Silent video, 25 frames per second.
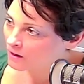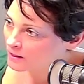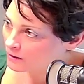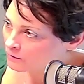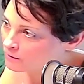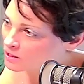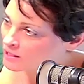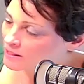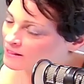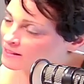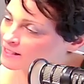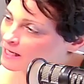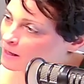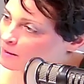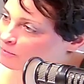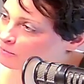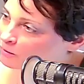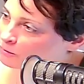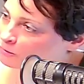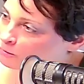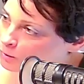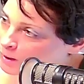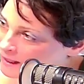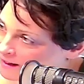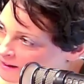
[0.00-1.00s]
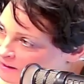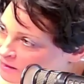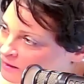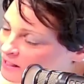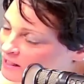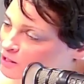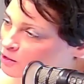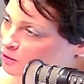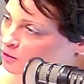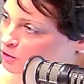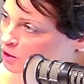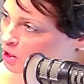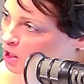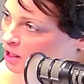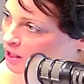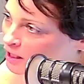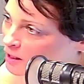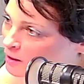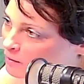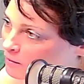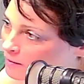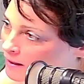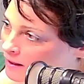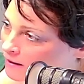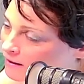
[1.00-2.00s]
I'll give you an example of what I think you're
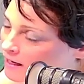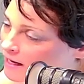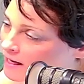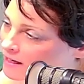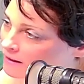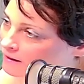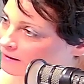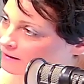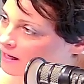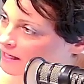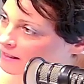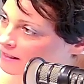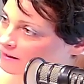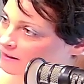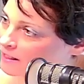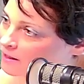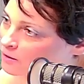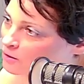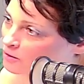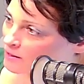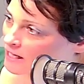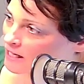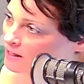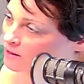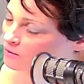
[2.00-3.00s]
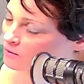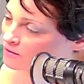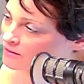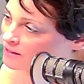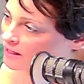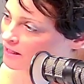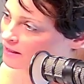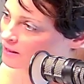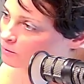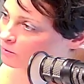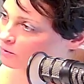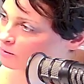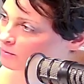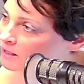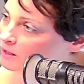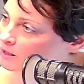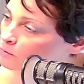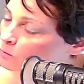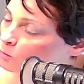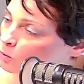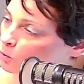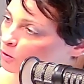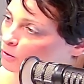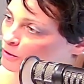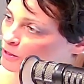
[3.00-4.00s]
talking about. I had a client the other day who said he would be
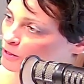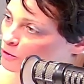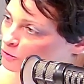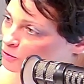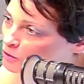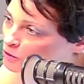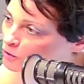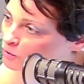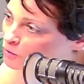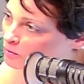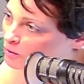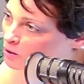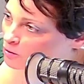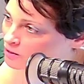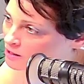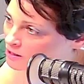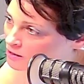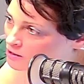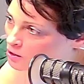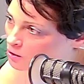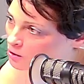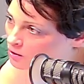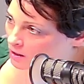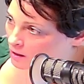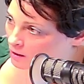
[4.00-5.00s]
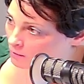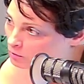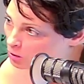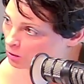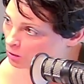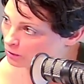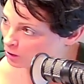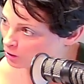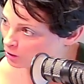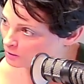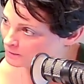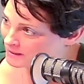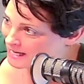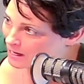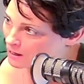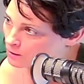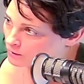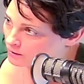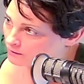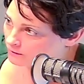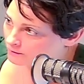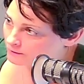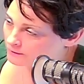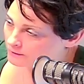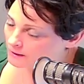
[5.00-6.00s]
in Warrior 2 pose in yoga, both arms
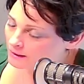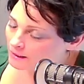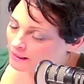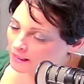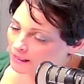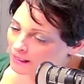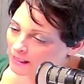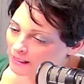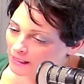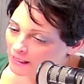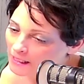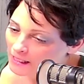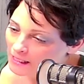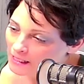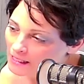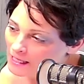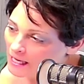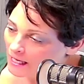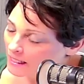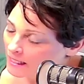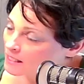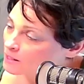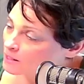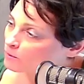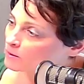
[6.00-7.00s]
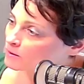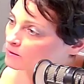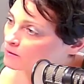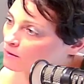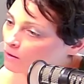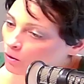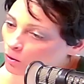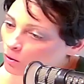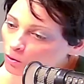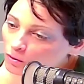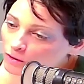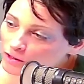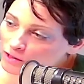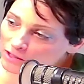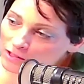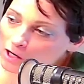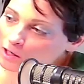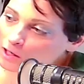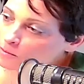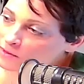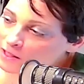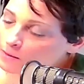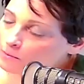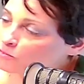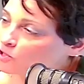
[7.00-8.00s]
out. Mm-hmm. And he would hold his
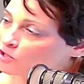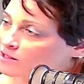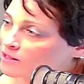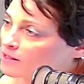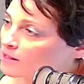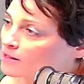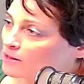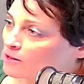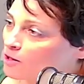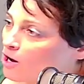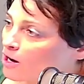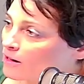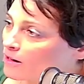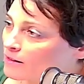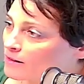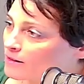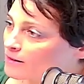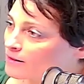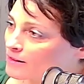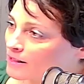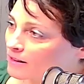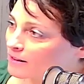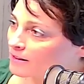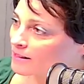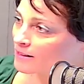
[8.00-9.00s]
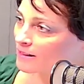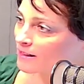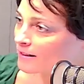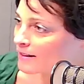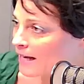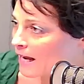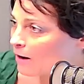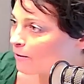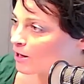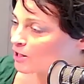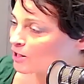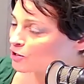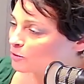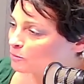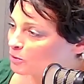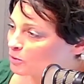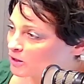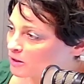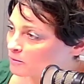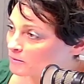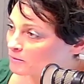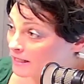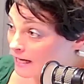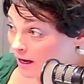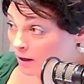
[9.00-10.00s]
arms up just as long as until he said, now I should
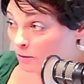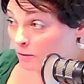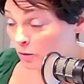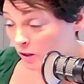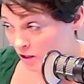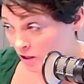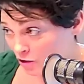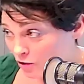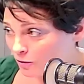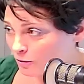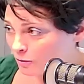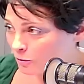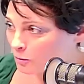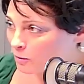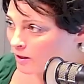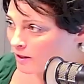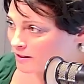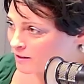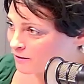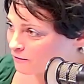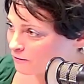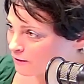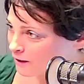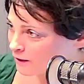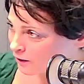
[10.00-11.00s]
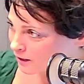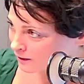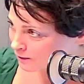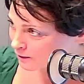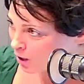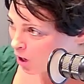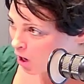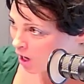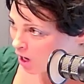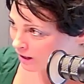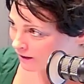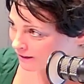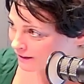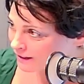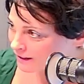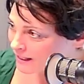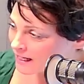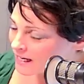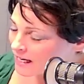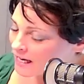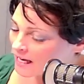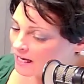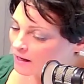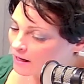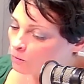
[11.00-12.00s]
put them down, which wasn't very long.
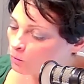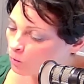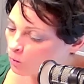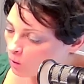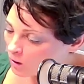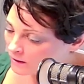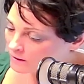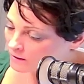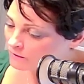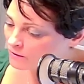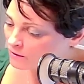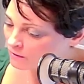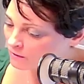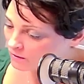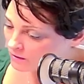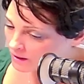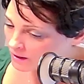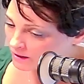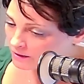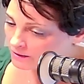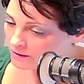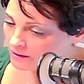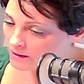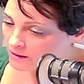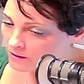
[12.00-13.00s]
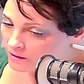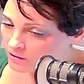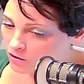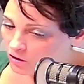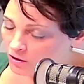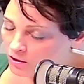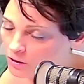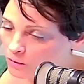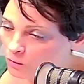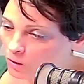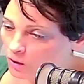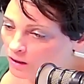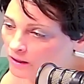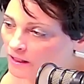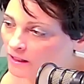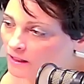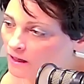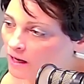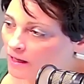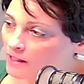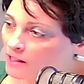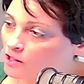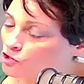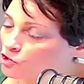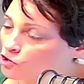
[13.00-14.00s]
And one of the things he started
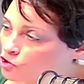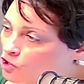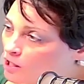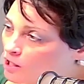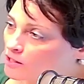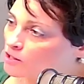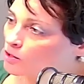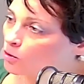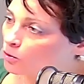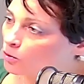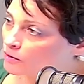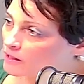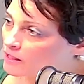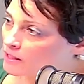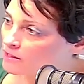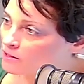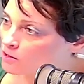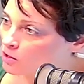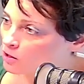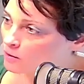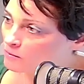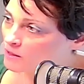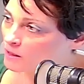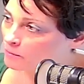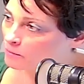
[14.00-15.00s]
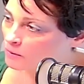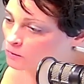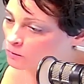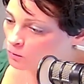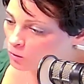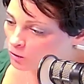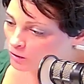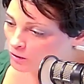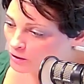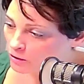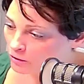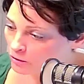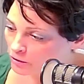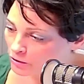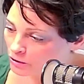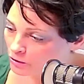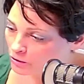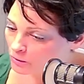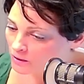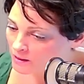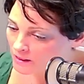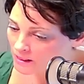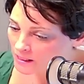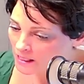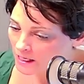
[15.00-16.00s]
working on is just holding his arms up in Warrior
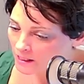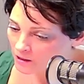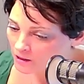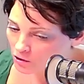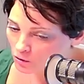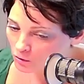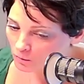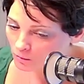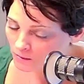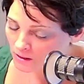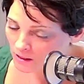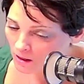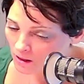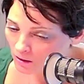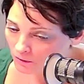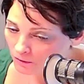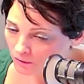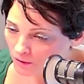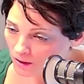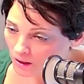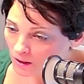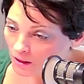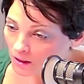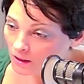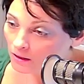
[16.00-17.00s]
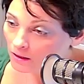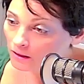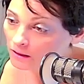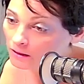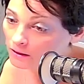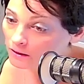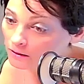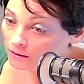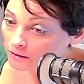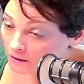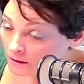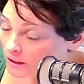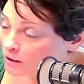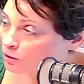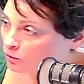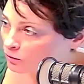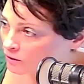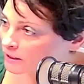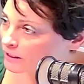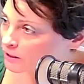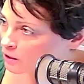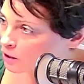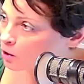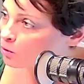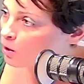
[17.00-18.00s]
2 and saying to himself,
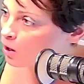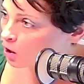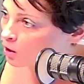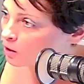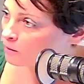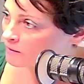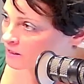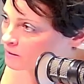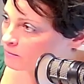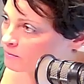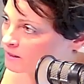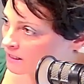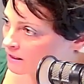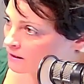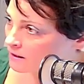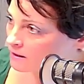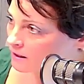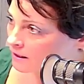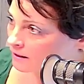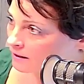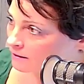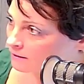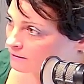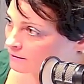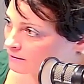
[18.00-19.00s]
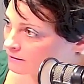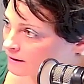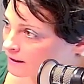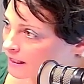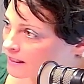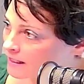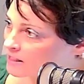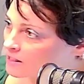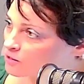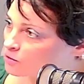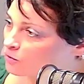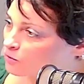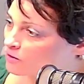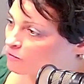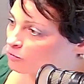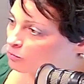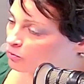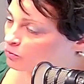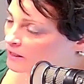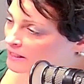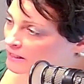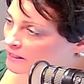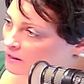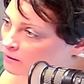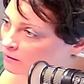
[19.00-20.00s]
literally no harm is being done. And he's sort of
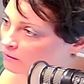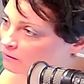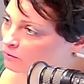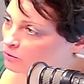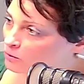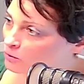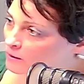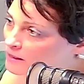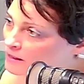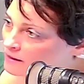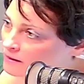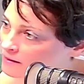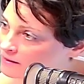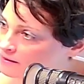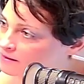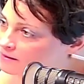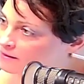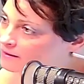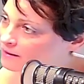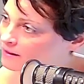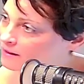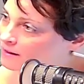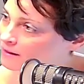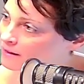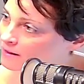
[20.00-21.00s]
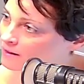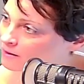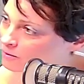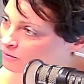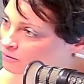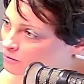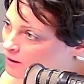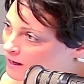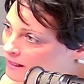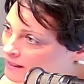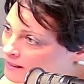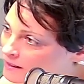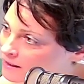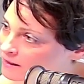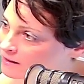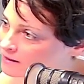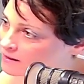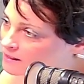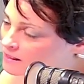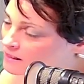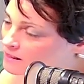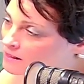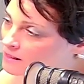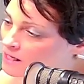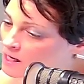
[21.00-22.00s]
breaking through his, right?
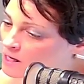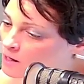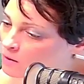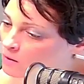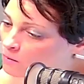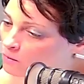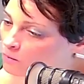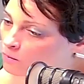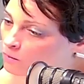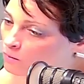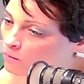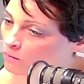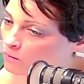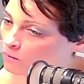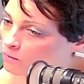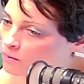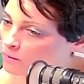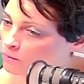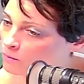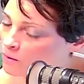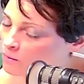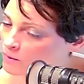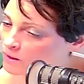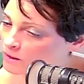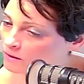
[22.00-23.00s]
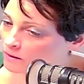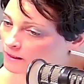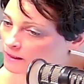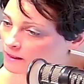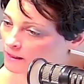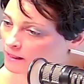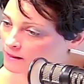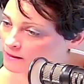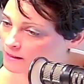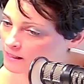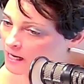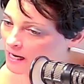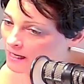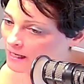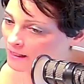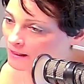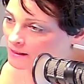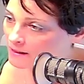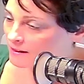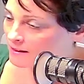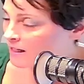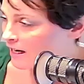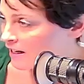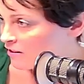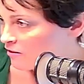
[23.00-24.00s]
Because when we look at
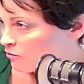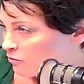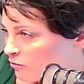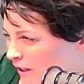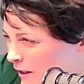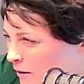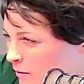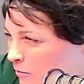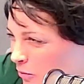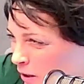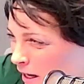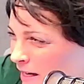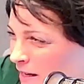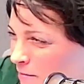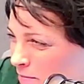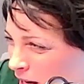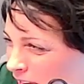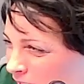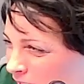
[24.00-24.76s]
anxiety, it's kind of like brain